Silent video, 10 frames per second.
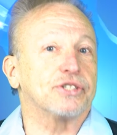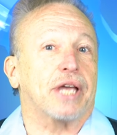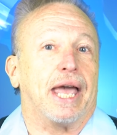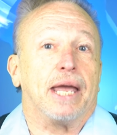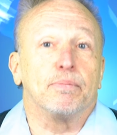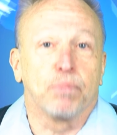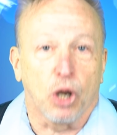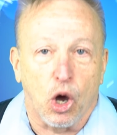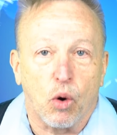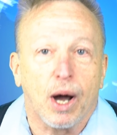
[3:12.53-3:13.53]
is a
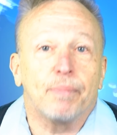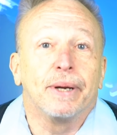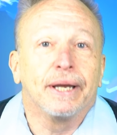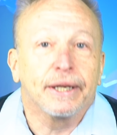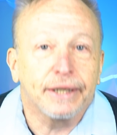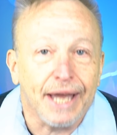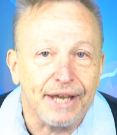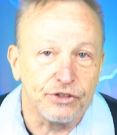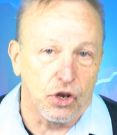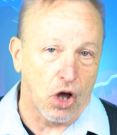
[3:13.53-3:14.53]
blow-up
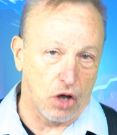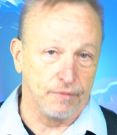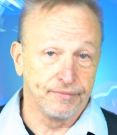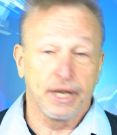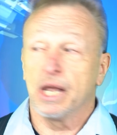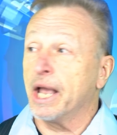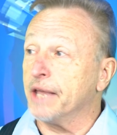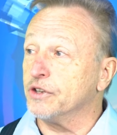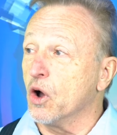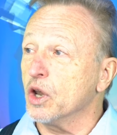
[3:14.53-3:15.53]
Ken doll.
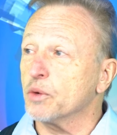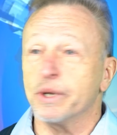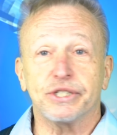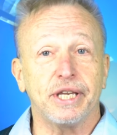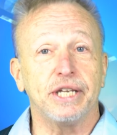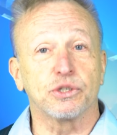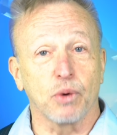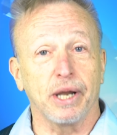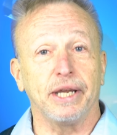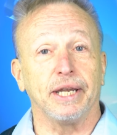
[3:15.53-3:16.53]
And the only reason he's
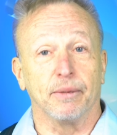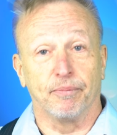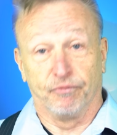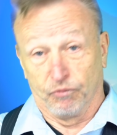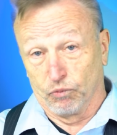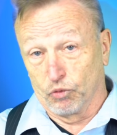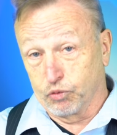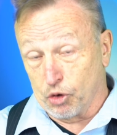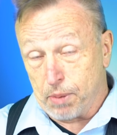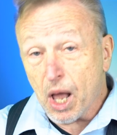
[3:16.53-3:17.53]
running
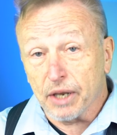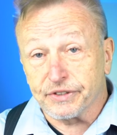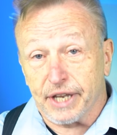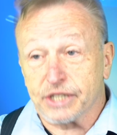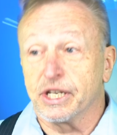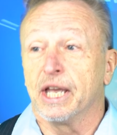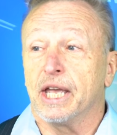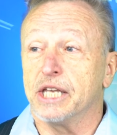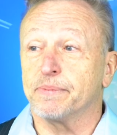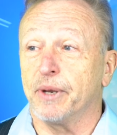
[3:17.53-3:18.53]
for politics
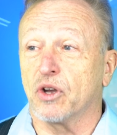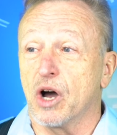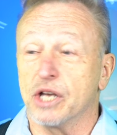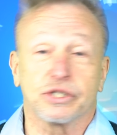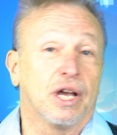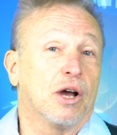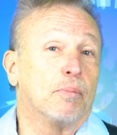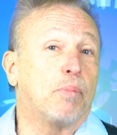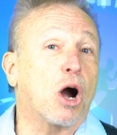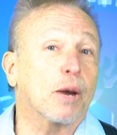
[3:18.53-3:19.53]
is because
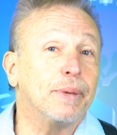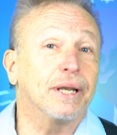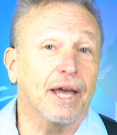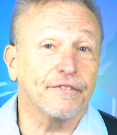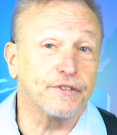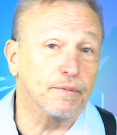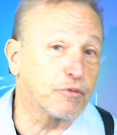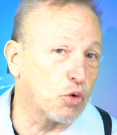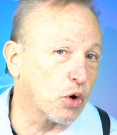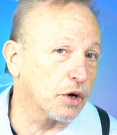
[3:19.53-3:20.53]
Barbie left him
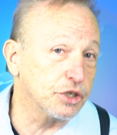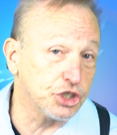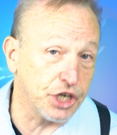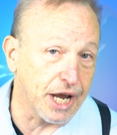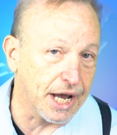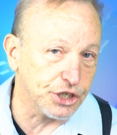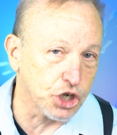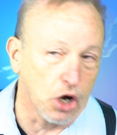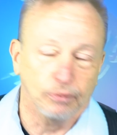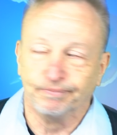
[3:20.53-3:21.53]
for G.I.
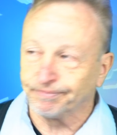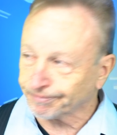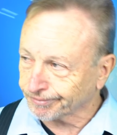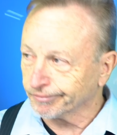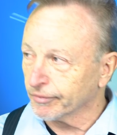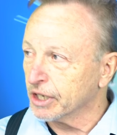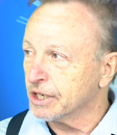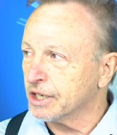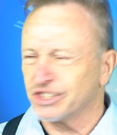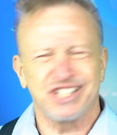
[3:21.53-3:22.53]
Joe.
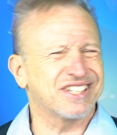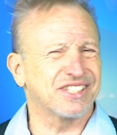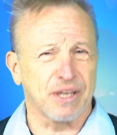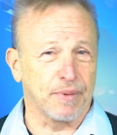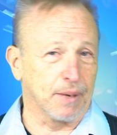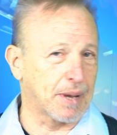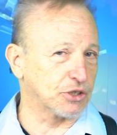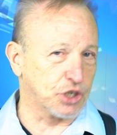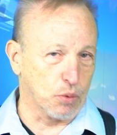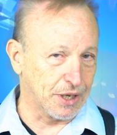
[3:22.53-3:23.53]
She said something
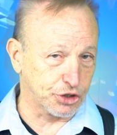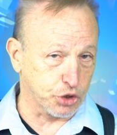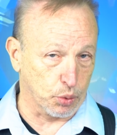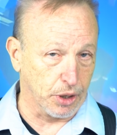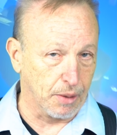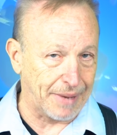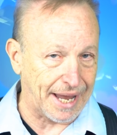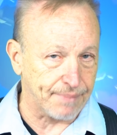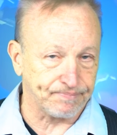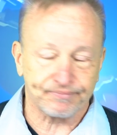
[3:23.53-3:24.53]
about she wants a real
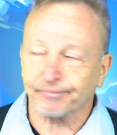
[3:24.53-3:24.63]
man.